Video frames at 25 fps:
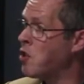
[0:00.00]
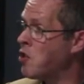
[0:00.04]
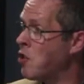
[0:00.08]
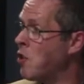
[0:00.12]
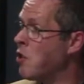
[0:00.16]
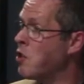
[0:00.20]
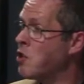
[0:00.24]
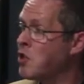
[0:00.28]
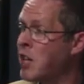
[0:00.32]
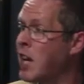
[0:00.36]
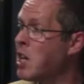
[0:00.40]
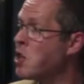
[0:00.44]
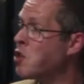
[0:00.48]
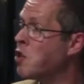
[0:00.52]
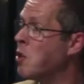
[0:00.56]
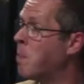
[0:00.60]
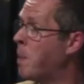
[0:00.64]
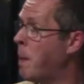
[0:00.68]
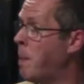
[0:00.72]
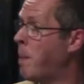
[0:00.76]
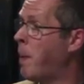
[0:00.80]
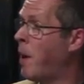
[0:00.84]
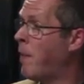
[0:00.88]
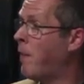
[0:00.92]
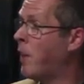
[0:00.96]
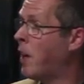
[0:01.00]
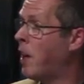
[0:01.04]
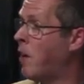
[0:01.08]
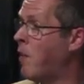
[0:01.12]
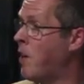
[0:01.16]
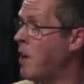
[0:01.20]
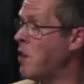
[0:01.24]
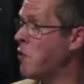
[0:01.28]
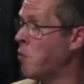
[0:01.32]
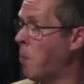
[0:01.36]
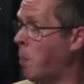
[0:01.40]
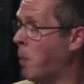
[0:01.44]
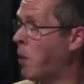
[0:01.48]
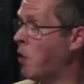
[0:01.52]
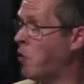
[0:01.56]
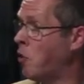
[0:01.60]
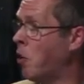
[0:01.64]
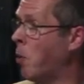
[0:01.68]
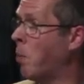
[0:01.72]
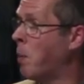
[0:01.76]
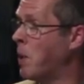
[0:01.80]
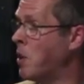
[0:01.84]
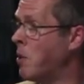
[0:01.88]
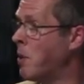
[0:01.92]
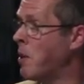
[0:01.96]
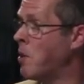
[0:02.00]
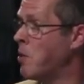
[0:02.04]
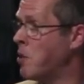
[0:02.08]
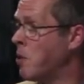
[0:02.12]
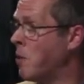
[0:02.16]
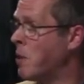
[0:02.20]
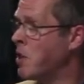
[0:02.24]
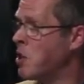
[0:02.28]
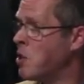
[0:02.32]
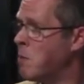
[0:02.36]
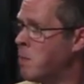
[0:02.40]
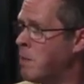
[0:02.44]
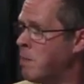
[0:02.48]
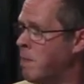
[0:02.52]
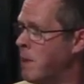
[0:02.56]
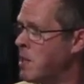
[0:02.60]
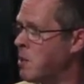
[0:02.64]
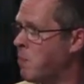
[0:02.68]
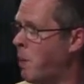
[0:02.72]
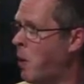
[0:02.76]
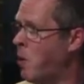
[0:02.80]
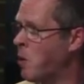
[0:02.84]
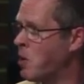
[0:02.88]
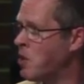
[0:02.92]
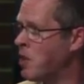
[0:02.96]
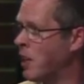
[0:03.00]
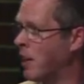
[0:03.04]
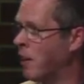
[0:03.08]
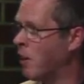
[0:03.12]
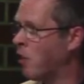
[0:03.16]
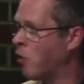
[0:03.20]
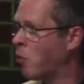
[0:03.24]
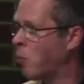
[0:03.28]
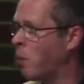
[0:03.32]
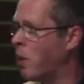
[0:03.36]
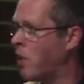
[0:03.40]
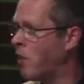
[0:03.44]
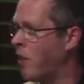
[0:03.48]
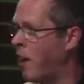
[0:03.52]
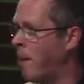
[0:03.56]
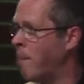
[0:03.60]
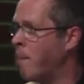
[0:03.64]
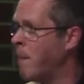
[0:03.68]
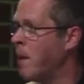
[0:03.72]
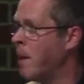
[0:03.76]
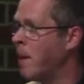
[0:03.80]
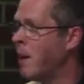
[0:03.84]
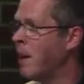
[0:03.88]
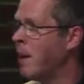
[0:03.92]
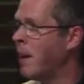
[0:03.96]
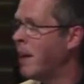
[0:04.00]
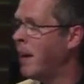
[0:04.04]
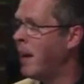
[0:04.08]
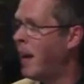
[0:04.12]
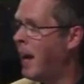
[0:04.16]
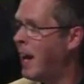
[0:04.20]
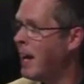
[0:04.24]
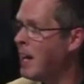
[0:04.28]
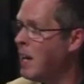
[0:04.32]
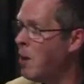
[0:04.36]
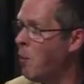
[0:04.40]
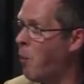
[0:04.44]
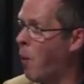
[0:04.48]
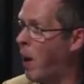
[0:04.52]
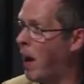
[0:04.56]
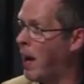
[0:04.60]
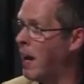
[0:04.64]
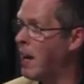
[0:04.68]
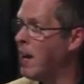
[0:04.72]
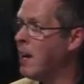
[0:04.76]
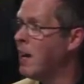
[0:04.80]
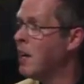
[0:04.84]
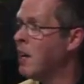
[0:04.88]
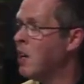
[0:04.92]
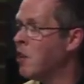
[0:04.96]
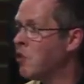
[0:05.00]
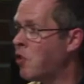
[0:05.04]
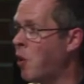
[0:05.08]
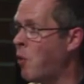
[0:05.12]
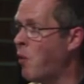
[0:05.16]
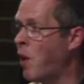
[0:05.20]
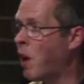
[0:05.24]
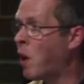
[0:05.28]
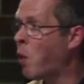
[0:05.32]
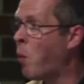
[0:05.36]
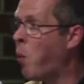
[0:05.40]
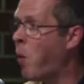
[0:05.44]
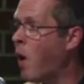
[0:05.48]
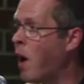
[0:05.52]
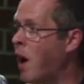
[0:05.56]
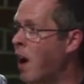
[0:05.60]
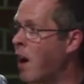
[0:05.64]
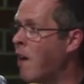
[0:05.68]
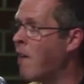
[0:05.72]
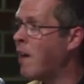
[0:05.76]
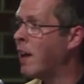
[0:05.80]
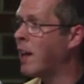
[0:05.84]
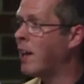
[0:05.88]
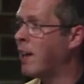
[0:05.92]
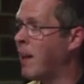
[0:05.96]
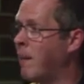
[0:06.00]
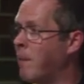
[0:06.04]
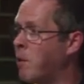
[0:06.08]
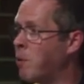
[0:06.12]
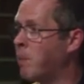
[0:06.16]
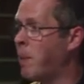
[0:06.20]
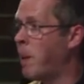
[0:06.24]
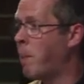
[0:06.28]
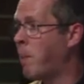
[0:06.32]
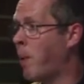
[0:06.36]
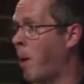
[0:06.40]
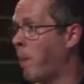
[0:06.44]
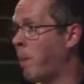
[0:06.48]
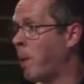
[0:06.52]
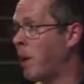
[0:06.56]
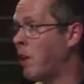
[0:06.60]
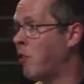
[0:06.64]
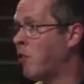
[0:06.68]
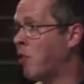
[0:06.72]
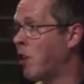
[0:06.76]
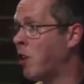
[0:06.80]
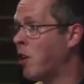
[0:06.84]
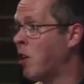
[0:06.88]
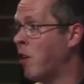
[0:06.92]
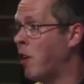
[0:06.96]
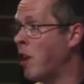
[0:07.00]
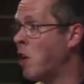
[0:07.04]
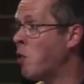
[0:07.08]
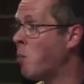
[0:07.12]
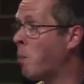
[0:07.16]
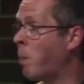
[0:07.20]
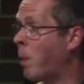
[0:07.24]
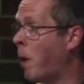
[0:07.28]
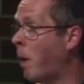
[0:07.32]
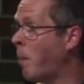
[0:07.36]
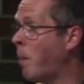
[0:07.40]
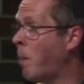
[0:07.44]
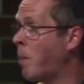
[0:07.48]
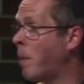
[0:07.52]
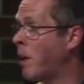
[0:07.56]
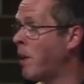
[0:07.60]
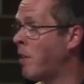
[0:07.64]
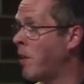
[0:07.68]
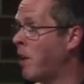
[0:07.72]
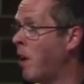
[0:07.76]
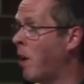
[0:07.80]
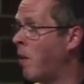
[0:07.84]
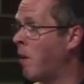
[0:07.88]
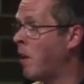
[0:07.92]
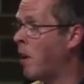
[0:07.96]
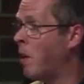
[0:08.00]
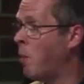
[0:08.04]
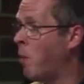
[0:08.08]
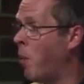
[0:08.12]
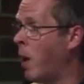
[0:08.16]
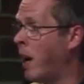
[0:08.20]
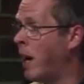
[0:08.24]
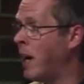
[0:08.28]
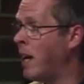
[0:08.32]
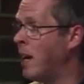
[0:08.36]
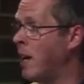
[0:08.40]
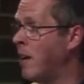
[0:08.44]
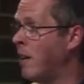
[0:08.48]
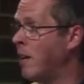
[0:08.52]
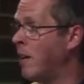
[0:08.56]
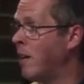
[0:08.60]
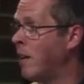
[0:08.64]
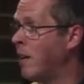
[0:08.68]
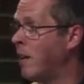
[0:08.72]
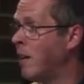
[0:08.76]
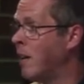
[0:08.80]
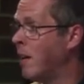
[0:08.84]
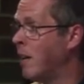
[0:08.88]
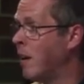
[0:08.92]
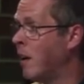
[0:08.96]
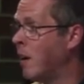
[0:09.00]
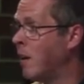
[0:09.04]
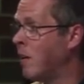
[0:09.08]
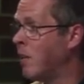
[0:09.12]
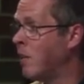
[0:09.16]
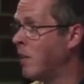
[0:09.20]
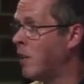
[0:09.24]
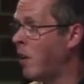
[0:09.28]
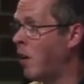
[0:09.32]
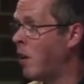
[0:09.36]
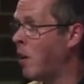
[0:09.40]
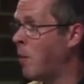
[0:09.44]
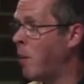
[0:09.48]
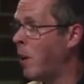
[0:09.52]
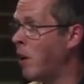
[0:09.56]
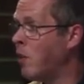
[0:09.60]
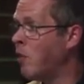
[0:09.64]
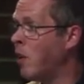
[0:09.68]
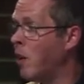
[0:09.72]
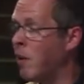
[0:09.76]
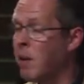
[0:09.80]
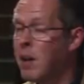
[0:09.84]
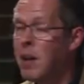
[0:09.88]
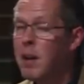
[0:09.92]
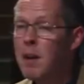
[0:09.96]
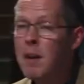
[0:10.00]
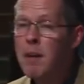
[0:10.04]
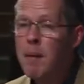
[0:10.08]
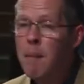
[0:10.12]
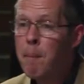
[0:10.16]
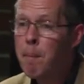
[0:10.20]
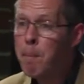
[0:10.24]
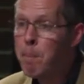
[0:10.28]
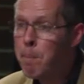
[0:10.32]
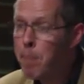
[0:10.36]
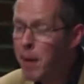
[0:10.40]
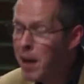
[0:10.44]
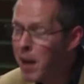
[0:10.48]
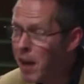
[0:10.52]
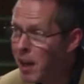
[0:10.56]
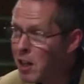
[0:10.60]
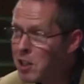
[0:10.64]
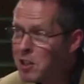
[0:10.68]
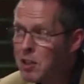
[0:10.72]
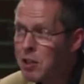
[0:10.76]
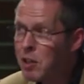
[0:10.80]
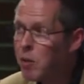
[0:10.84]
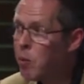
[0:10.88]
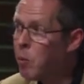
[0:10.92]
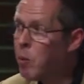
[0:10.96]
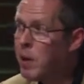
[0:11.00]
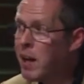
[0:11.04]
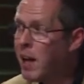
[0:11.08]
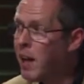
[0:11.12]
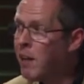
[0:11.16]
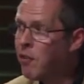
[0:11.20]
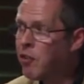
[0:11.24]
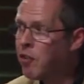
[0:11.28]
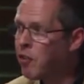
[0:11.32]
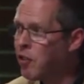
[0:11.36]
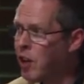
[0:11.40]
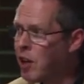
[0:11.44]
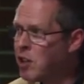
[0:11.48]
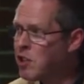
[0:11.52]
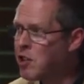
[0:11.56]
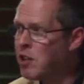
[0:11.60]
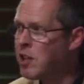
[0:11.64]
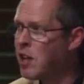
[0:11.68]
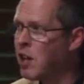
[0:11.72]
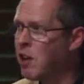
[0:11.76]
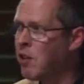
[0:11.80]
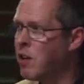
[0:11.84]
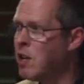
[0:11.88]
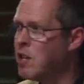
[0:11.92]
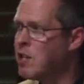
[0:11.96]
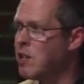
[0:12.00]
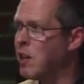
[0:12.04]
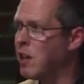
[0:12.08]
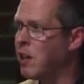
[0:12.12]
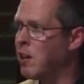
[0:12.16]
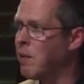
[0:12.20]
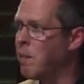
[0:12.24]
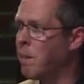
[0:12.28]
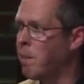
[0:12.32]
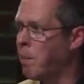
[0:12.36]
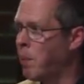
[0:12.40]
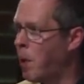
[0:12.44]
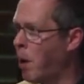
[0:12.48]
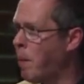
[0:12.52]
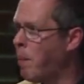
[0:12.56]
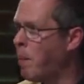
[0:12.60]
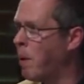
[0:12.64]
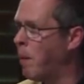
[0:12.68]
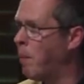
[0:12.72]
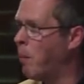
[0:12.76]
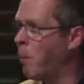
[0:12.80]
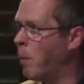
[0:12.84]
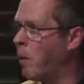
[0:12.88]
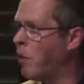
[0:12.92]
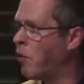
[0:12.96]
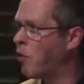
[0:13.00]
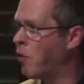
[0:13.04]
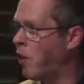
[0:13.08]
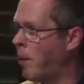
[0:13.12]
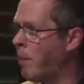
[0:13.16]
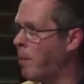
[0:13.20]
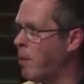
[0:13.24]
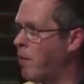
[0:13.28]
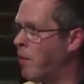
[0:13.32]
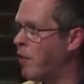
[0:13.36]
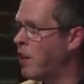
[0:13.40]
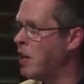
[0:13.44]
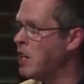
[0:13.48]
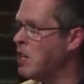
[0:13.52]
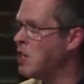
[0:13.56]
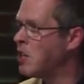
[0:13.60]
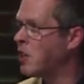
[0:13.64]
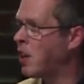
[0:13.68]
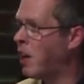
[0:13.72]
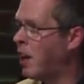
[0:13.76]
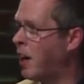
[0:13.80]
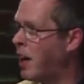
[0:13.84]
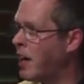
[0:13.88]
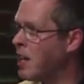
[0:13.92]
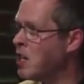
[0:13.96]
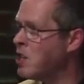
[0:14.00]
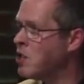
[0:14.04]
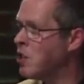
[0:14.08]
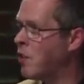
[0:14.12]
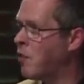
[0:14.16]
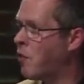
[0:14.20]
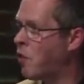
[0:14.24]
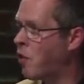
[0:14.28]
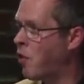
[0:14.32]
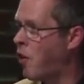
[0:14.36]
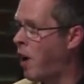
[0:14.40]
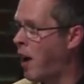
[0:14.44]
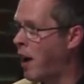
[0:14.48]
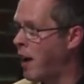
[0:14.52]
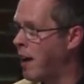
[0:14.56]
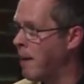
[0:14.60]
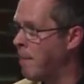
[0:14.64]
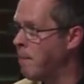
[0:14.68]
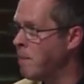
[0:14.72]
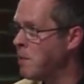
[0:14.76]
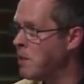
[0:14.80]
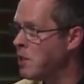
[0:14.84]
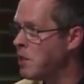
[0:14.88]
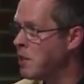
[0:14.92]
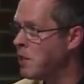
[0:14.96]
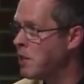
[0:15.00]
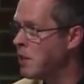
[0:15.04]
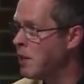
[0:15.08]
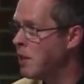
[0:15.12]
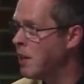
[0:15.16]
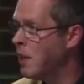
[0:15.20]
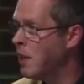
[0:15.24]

insurance, that should be perfectly reasonable because you'll be do doing bespoke deals with them anyway. So requiring them to be properly secure is probably the only way, uh, the only way to do it. But we have such an increasing problem with some of these kinds of crimes